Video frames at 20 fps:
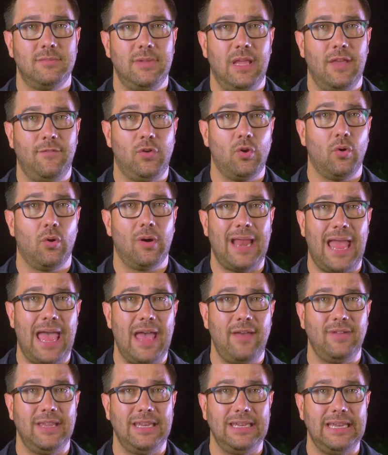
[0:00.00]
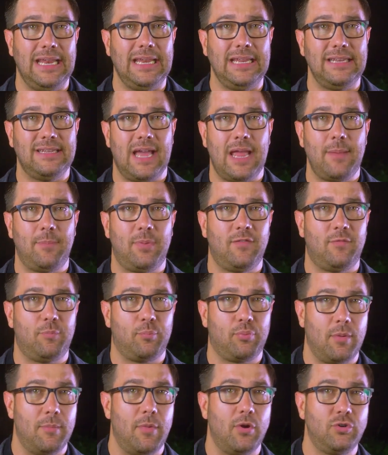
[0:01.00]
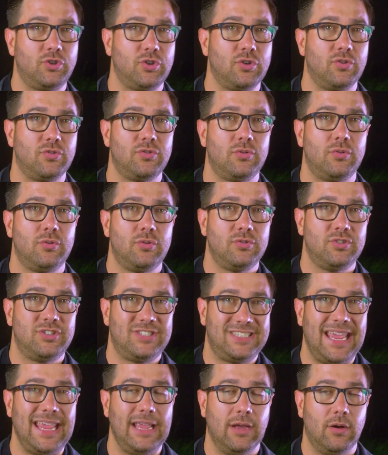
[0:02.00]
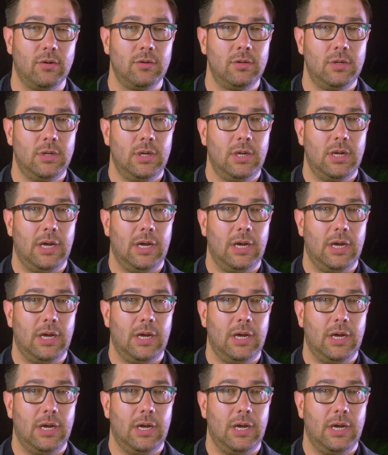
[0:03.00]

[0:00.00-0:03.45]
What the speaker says: If you're having any type of promotional sale,